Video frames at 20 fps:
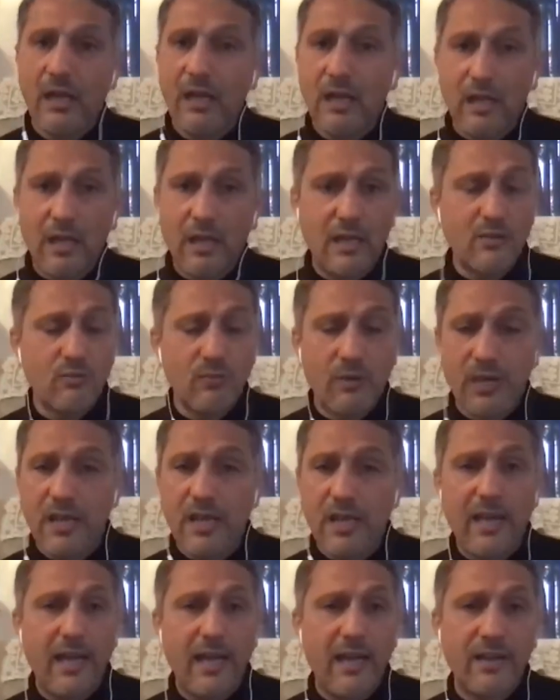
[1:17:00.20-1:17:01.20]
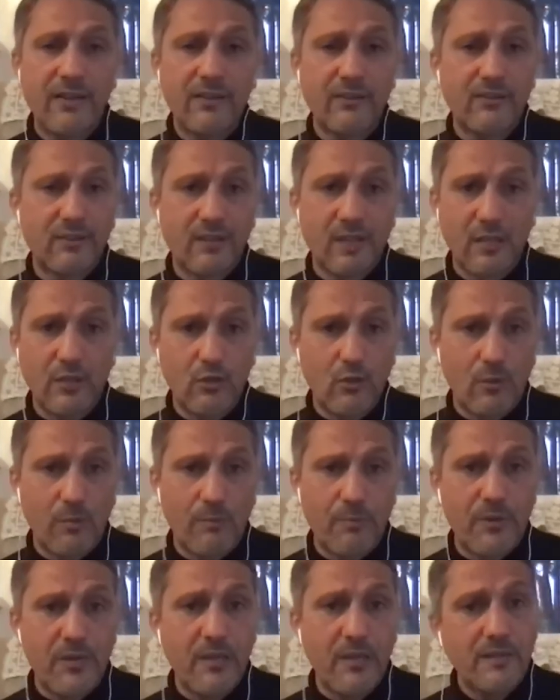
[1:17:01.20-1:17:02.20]
as well as
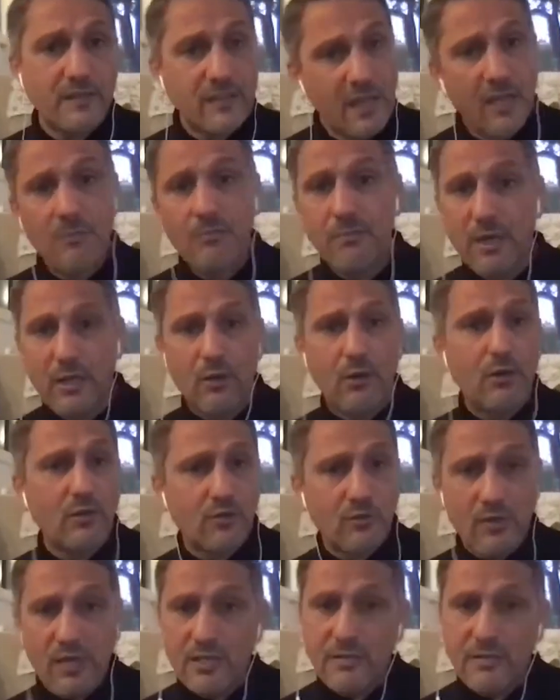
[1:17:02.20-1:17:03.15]
Europeans, but also as